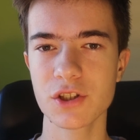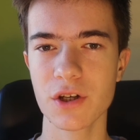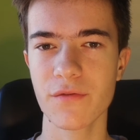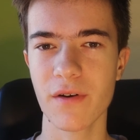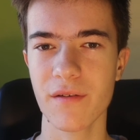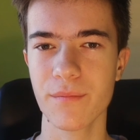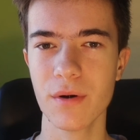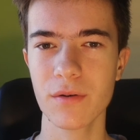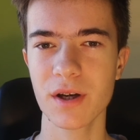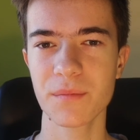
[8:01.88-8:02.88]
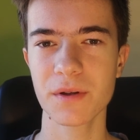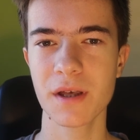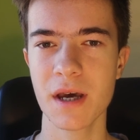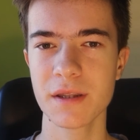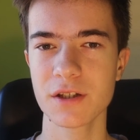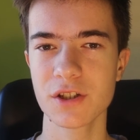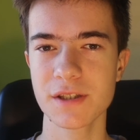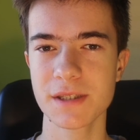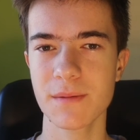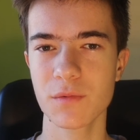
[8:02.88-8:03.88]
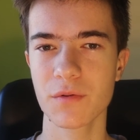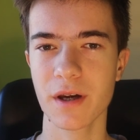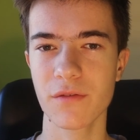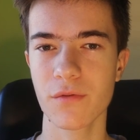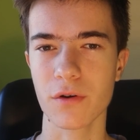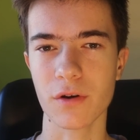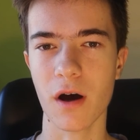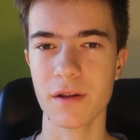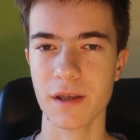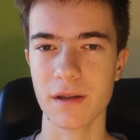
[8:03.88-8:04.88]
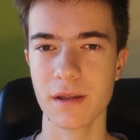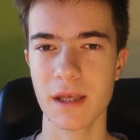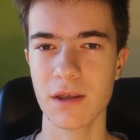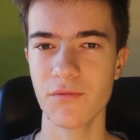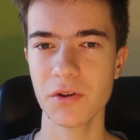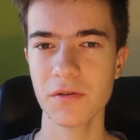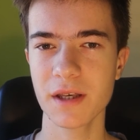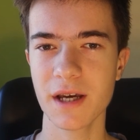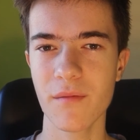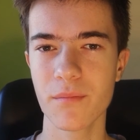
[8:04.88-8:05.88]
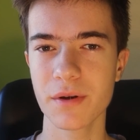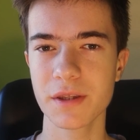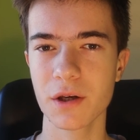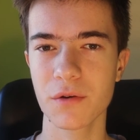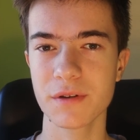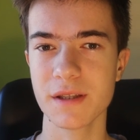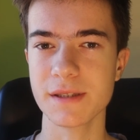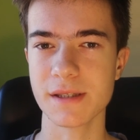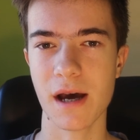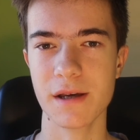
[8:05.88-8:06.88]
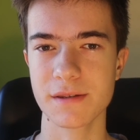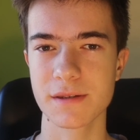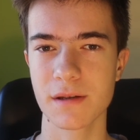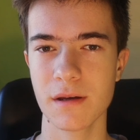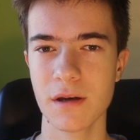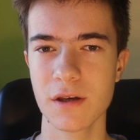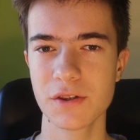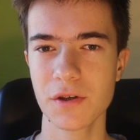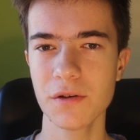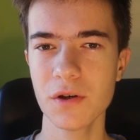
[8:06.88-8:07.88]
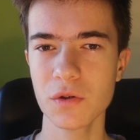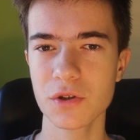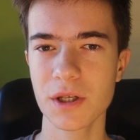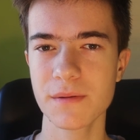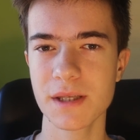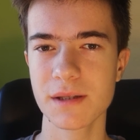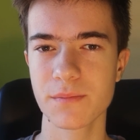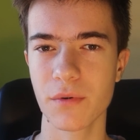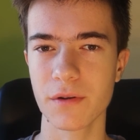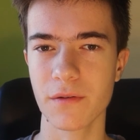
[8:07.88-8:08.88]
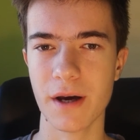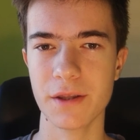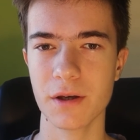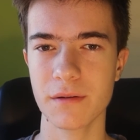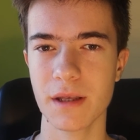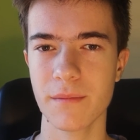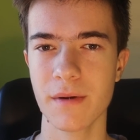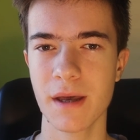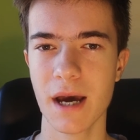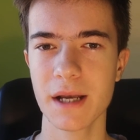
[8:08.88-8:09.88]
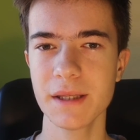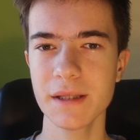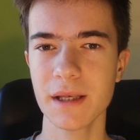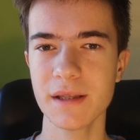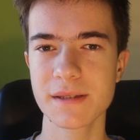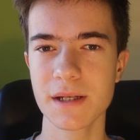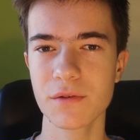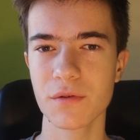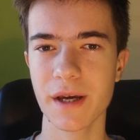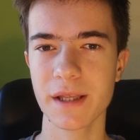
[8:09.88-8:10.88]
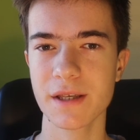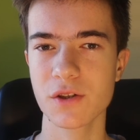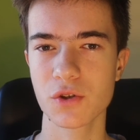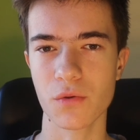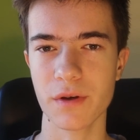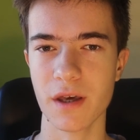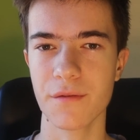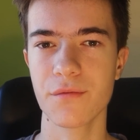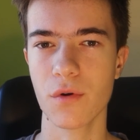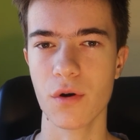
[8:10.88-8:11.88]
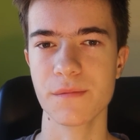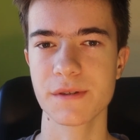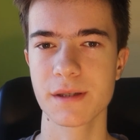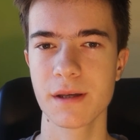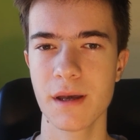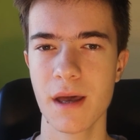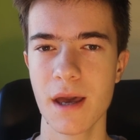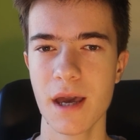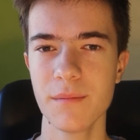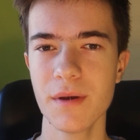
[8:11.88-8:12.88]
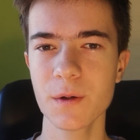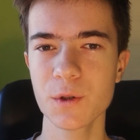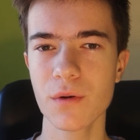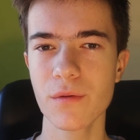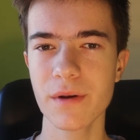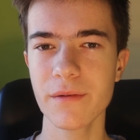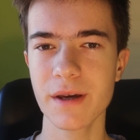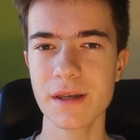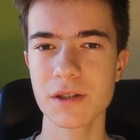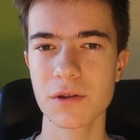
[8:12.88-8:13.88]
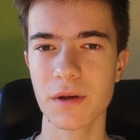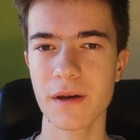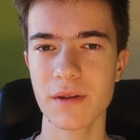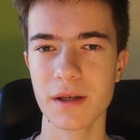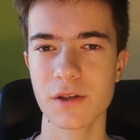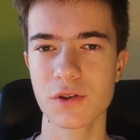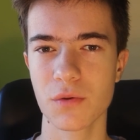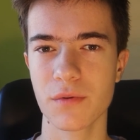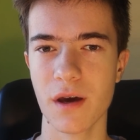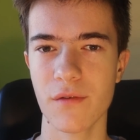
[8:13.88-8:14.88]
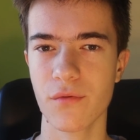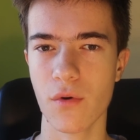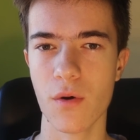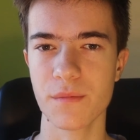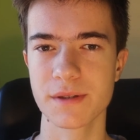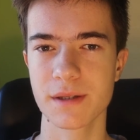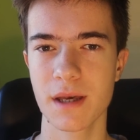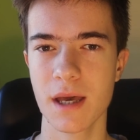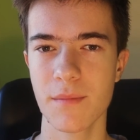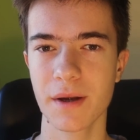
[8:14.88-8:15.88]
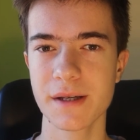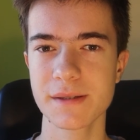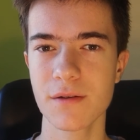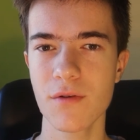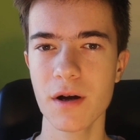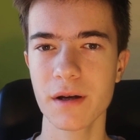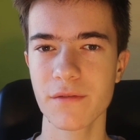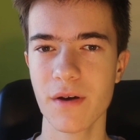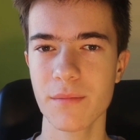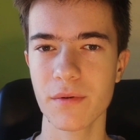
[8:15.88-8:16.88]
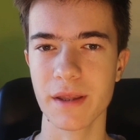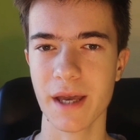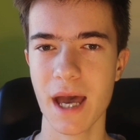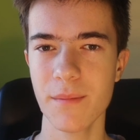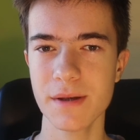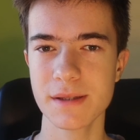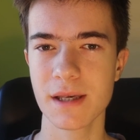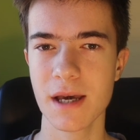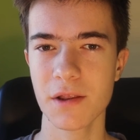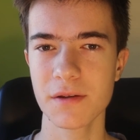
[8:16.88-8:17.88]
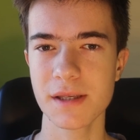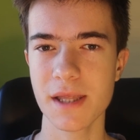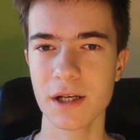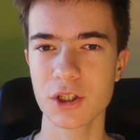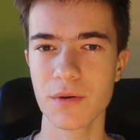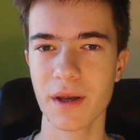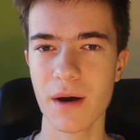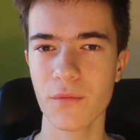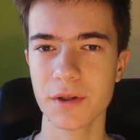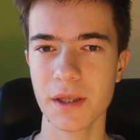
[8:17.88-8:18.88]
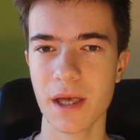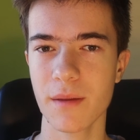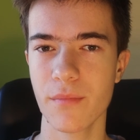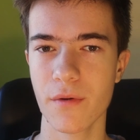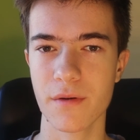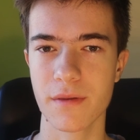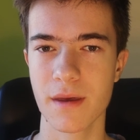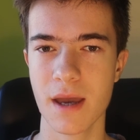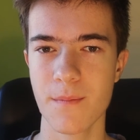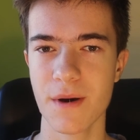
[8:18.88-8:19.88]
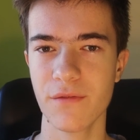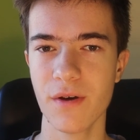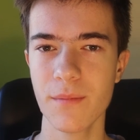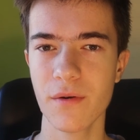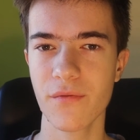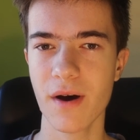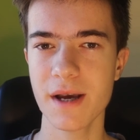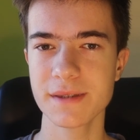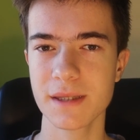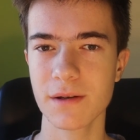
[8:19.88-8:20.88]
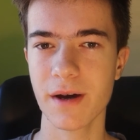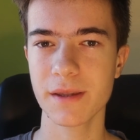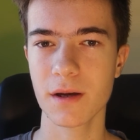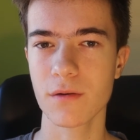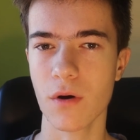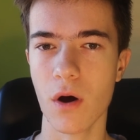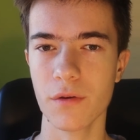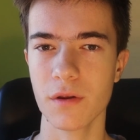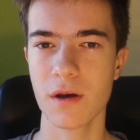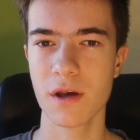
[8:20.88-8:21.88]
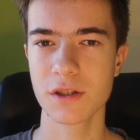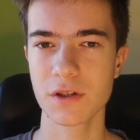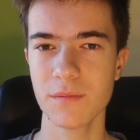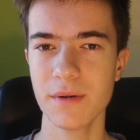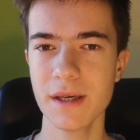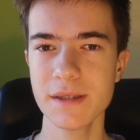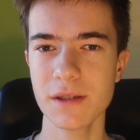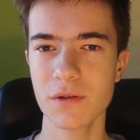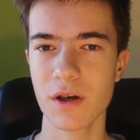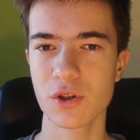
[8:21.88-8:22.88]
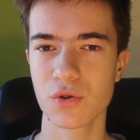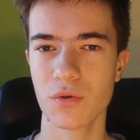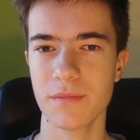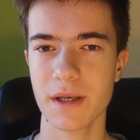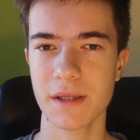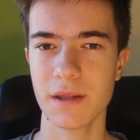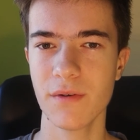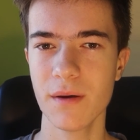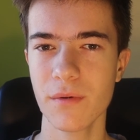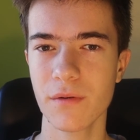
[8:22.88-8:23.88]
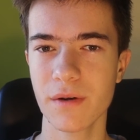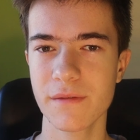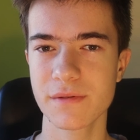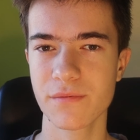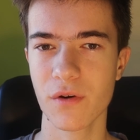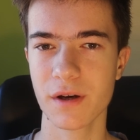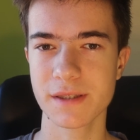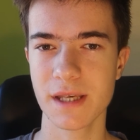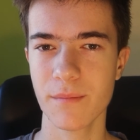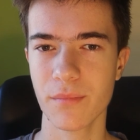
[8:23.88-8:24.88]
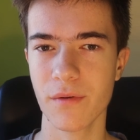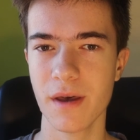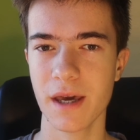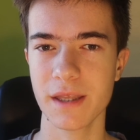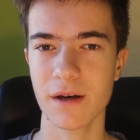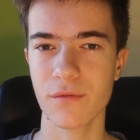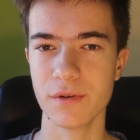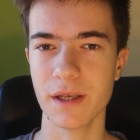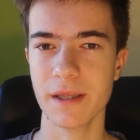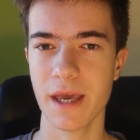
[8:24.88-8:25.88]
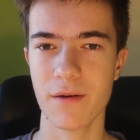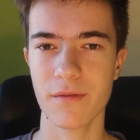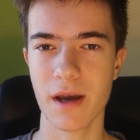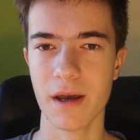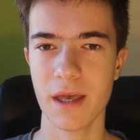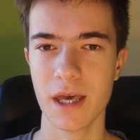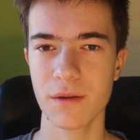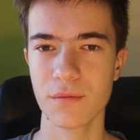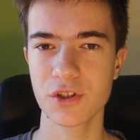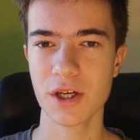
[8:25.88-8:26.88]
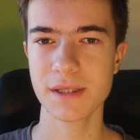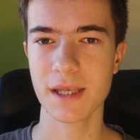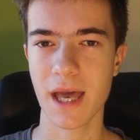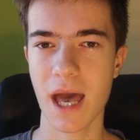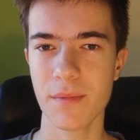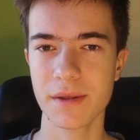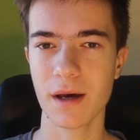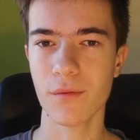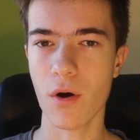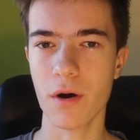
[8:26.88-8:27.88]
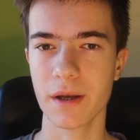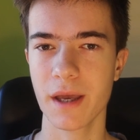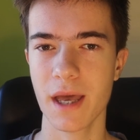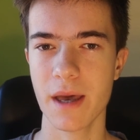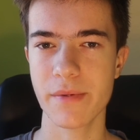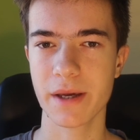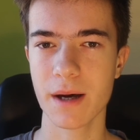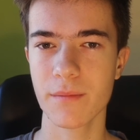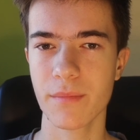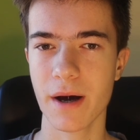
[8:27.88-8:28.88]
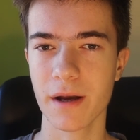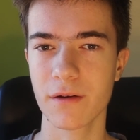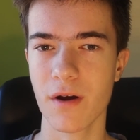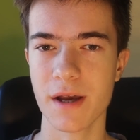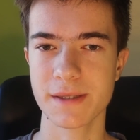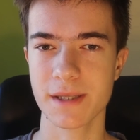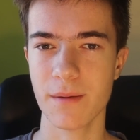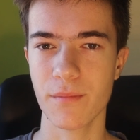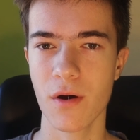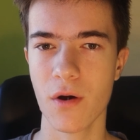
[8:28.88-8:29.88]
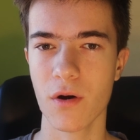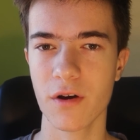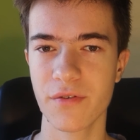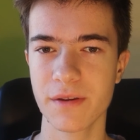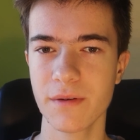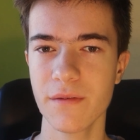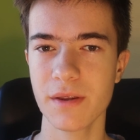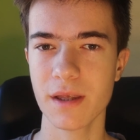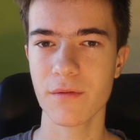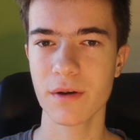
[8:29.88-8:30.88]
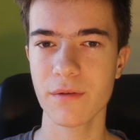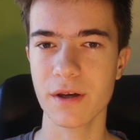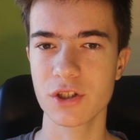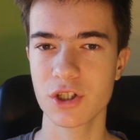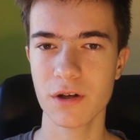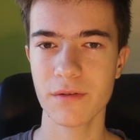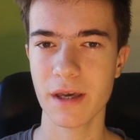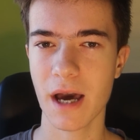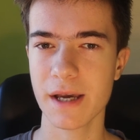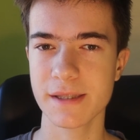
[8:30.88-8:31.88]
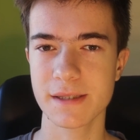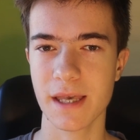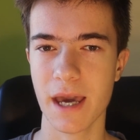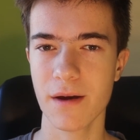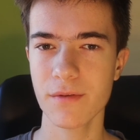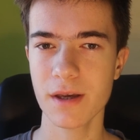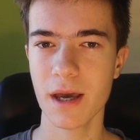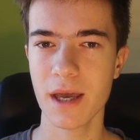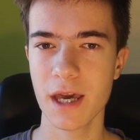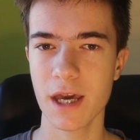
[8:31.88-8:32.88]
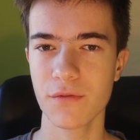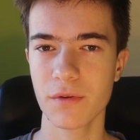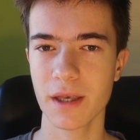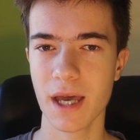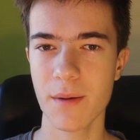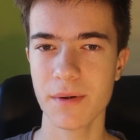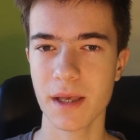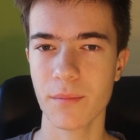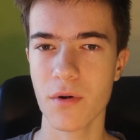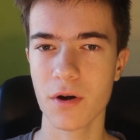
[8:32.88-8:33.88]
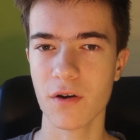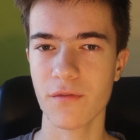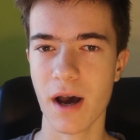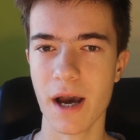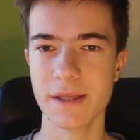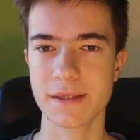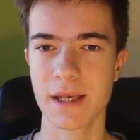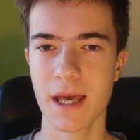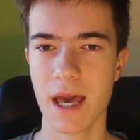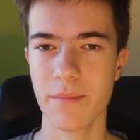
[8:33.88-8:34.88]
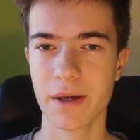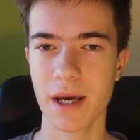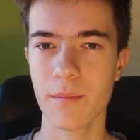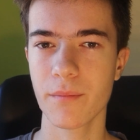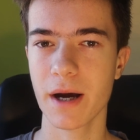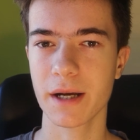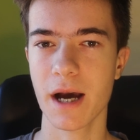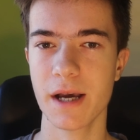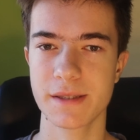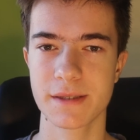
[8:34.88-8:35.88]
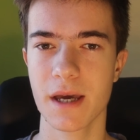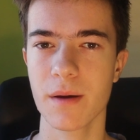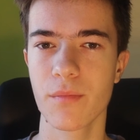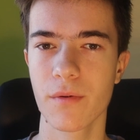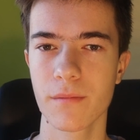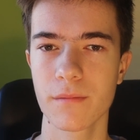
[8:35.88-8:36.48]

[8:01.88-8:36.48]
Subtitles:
Gen 5 Pokemon that just seem to get forgotten, even though they have pretty good designs. So in order to shed some spotlight on them, I think they deserve to get Hisuian forms. And they're actually really easy to give them Hisuian forms, because the rock that Bubo inhabits doesn't actually come with it at birth, but Bubo finds it later on. So it'd be easy to assume that if Bubo lives, for example, in a wooden area, it would just inhabit a log and become bug grass type, or if it lived in a really chilly, icy area, it would inhabit a block of ice and become bug ice type.